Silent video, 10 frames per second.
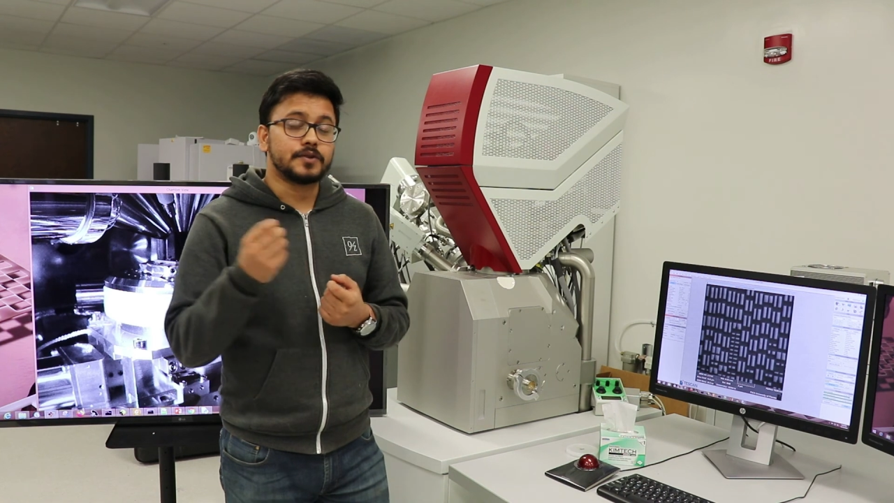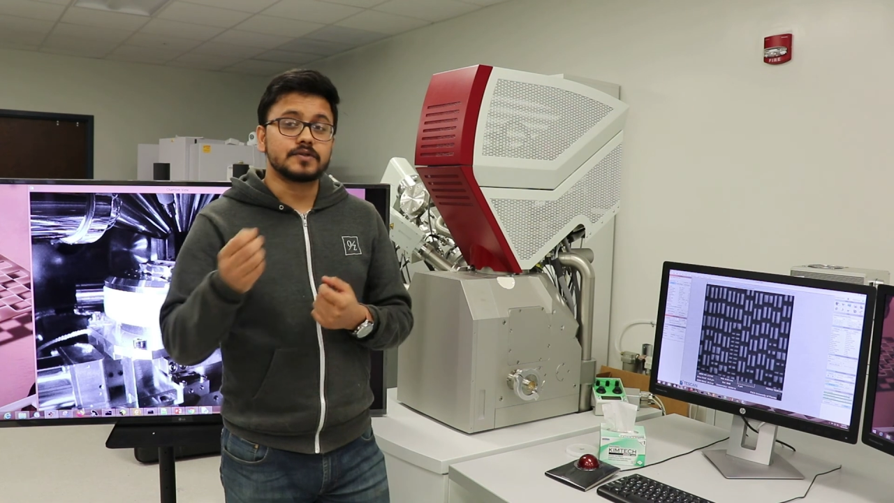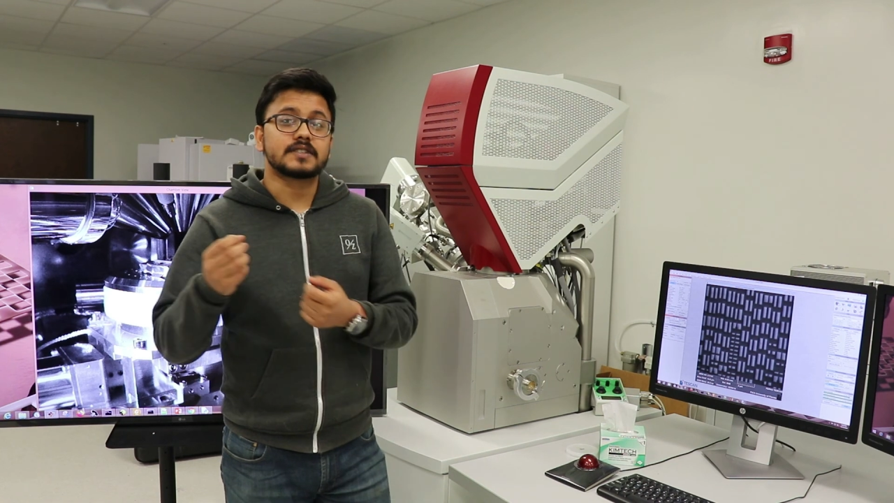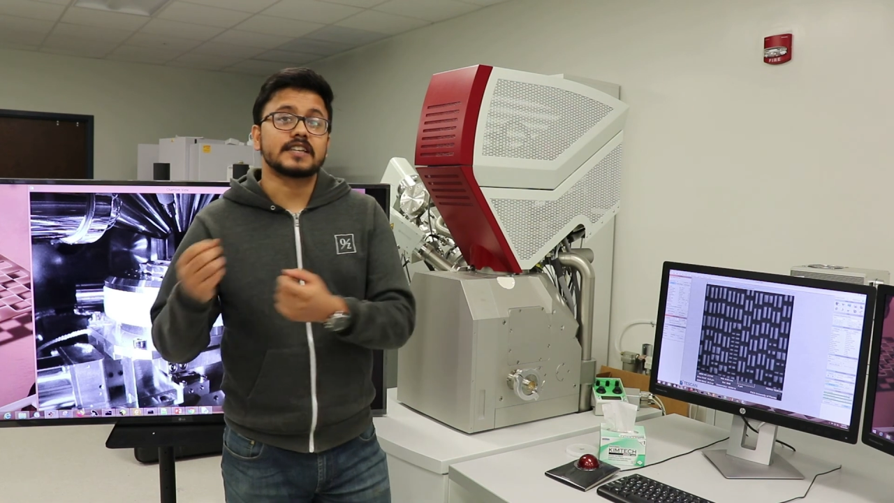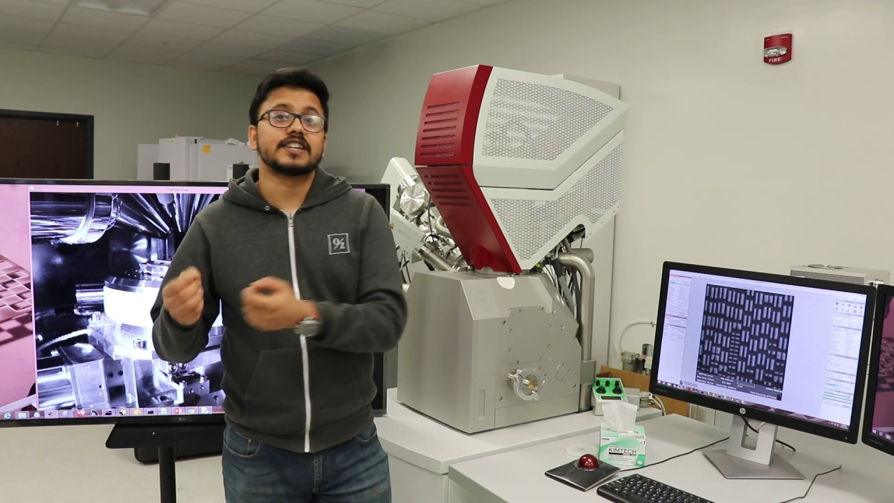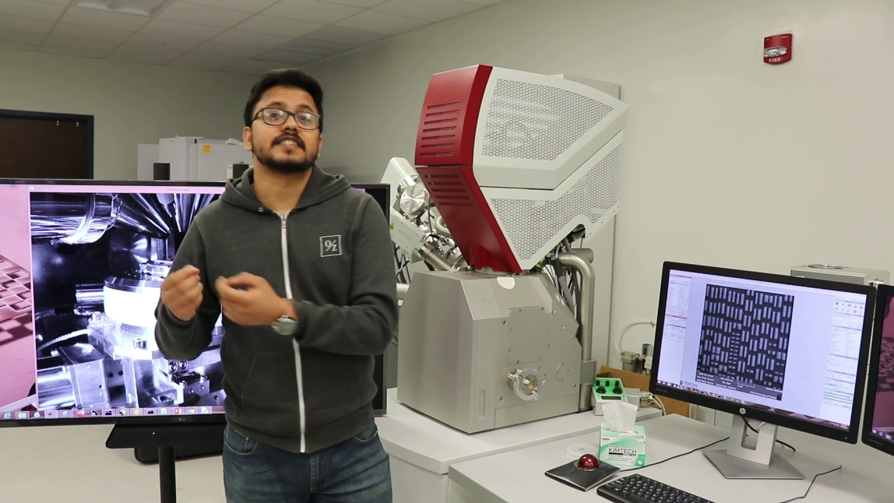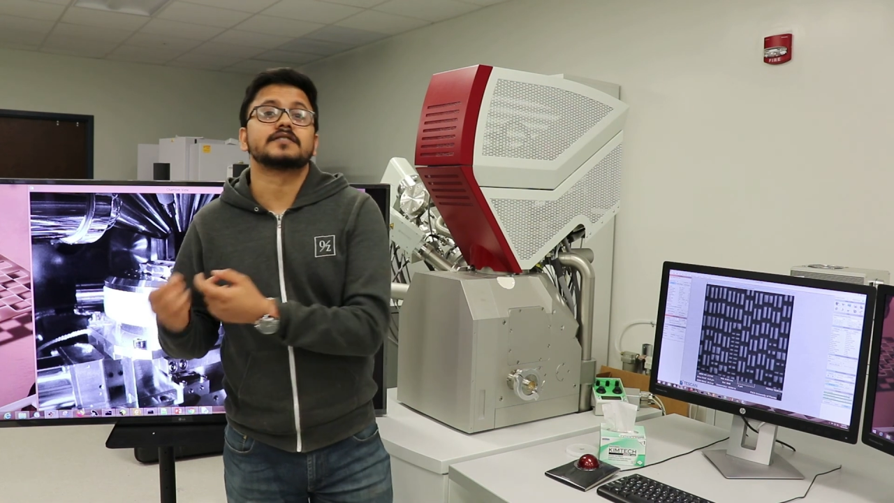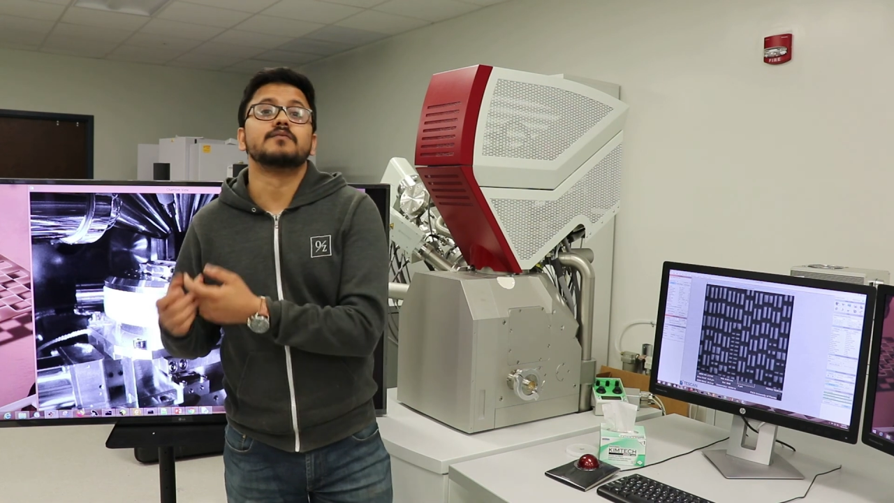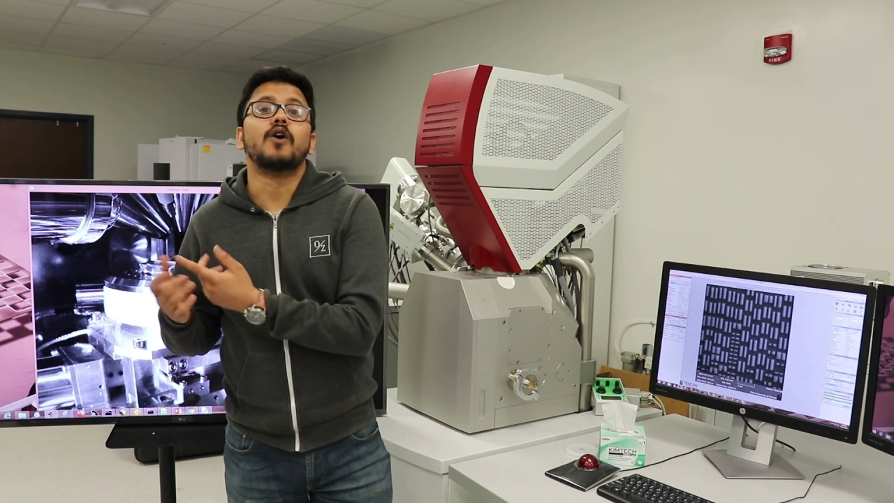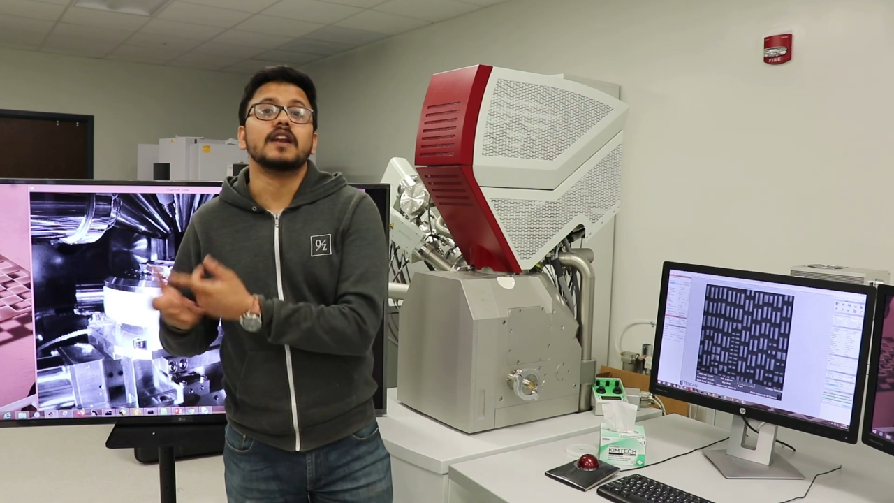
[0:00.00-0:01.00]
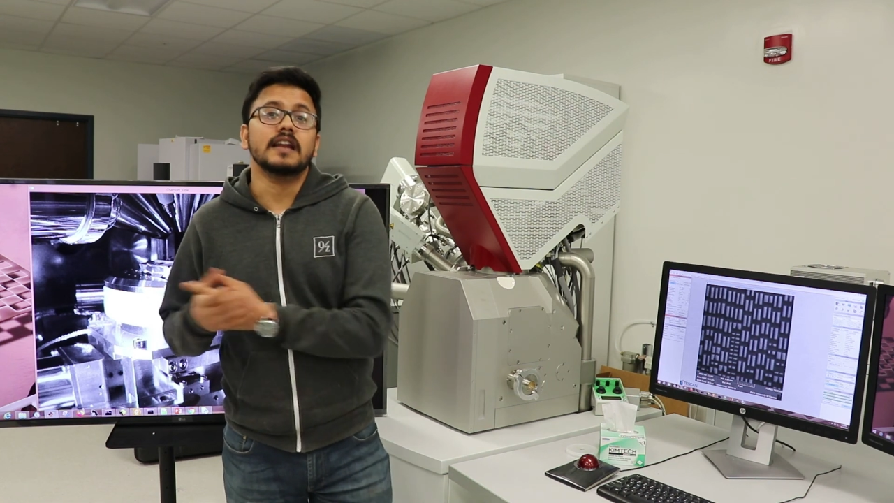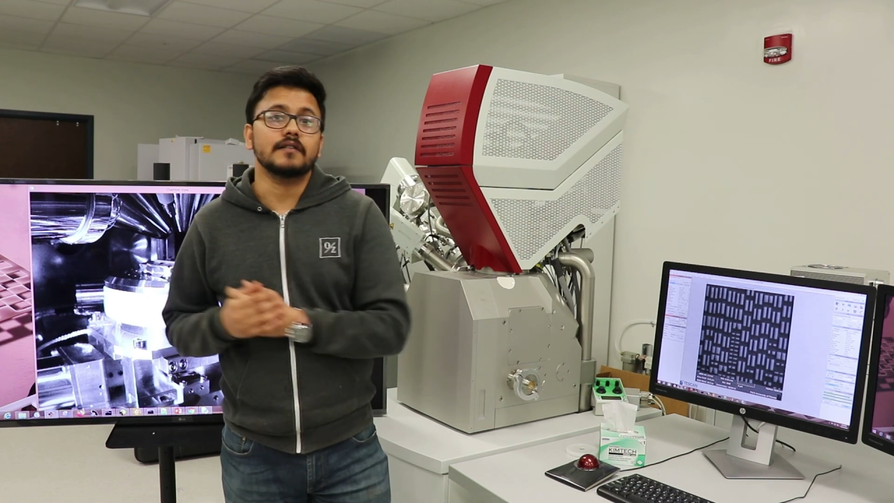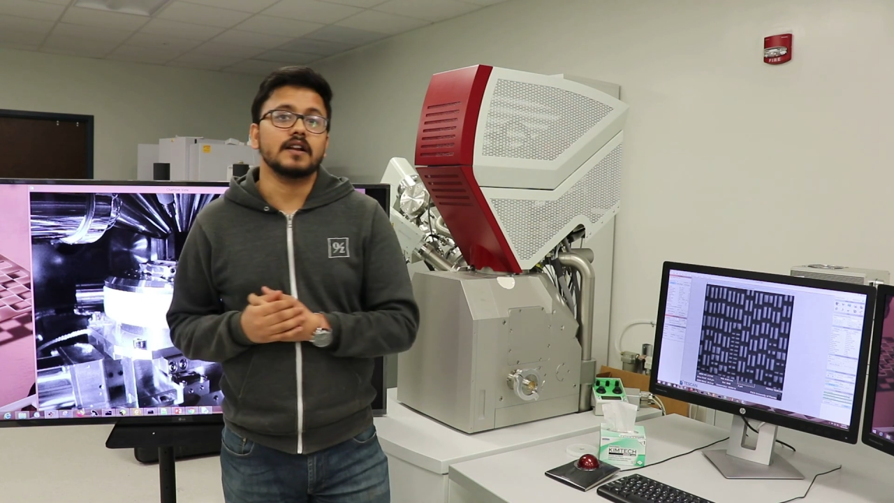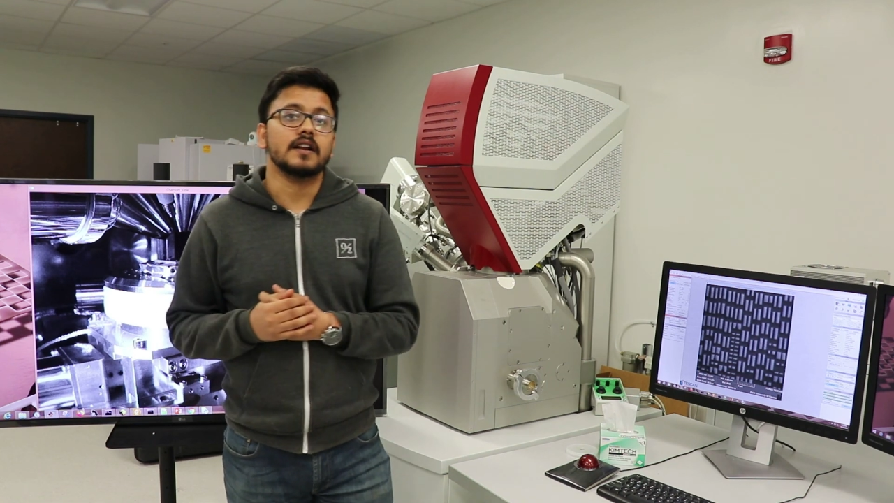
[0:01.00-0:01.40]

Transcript: to such a small level.